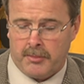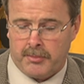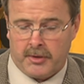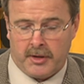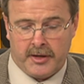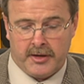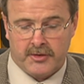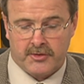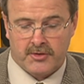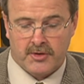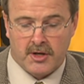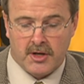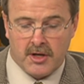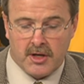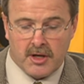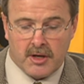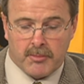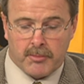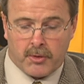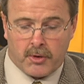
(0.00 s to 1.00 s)
players.
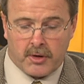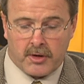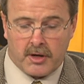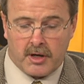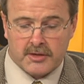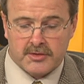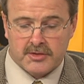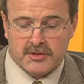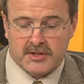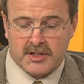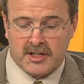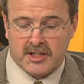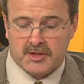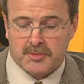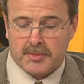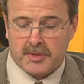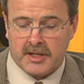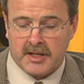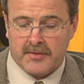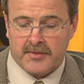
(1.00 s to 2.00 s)
Bourne also said it's
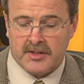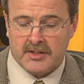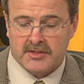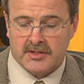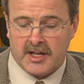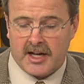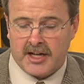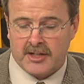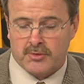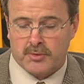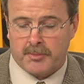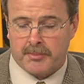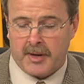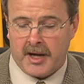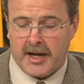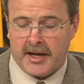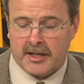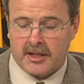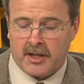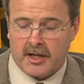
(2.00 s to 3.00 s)
believed these guys were
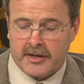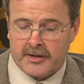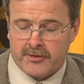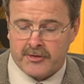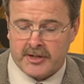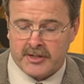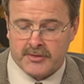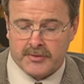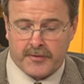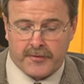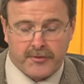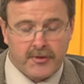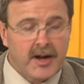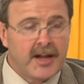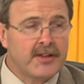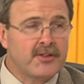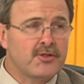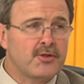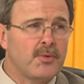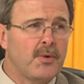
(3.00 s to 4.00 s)
buying a lot of drinks for
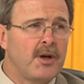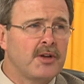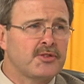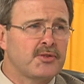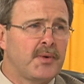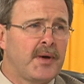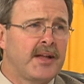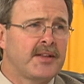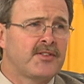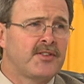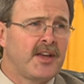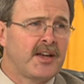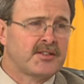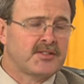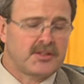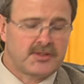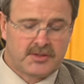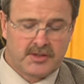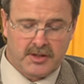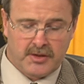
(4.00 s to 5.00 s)
friends who also had Texas
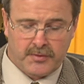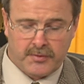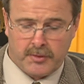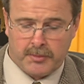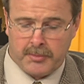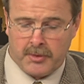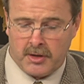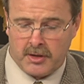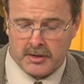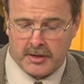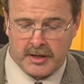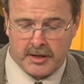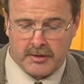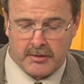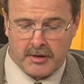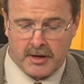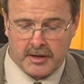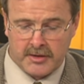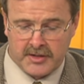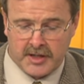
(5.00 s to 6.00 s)

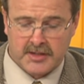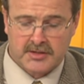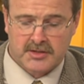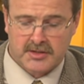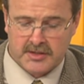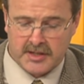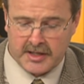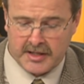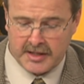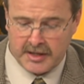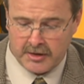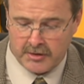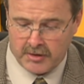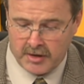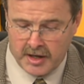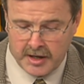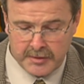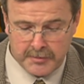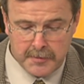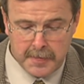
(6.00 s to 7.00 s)
Tech gear
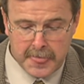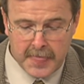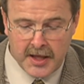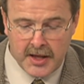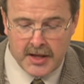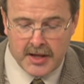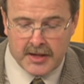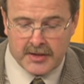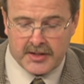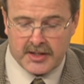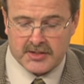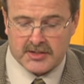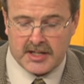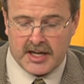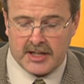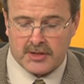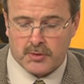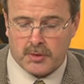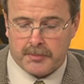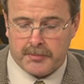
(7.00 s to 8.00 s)
on. These
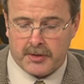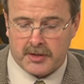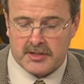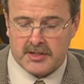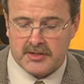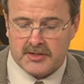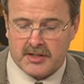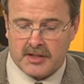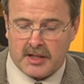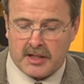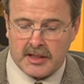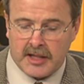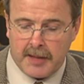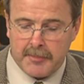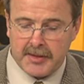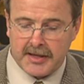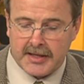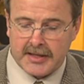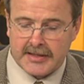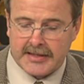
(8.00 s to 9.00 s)
guys were booked into the
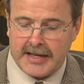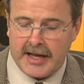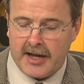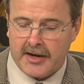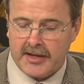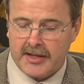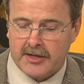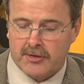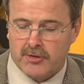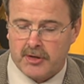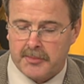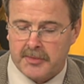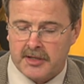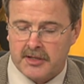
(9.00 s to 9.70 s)
Lubbock County Criminal